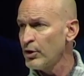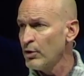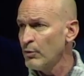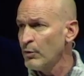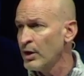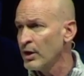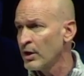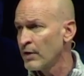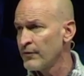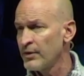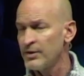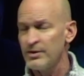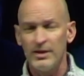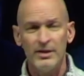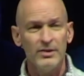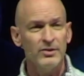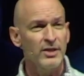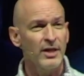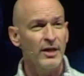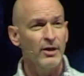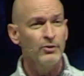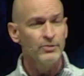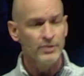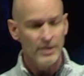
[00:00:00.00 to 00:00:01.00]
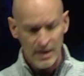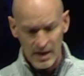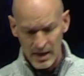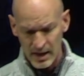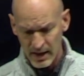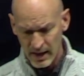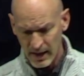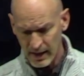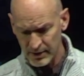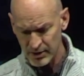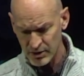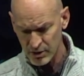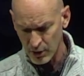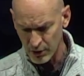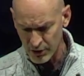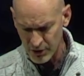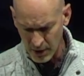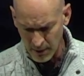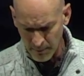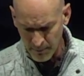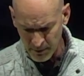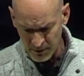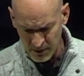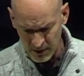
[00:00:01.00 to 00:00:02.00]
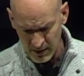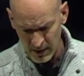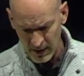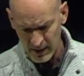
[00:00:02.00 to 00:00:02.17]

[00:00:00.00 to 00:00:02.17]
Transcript: you in on the details. It starts up on the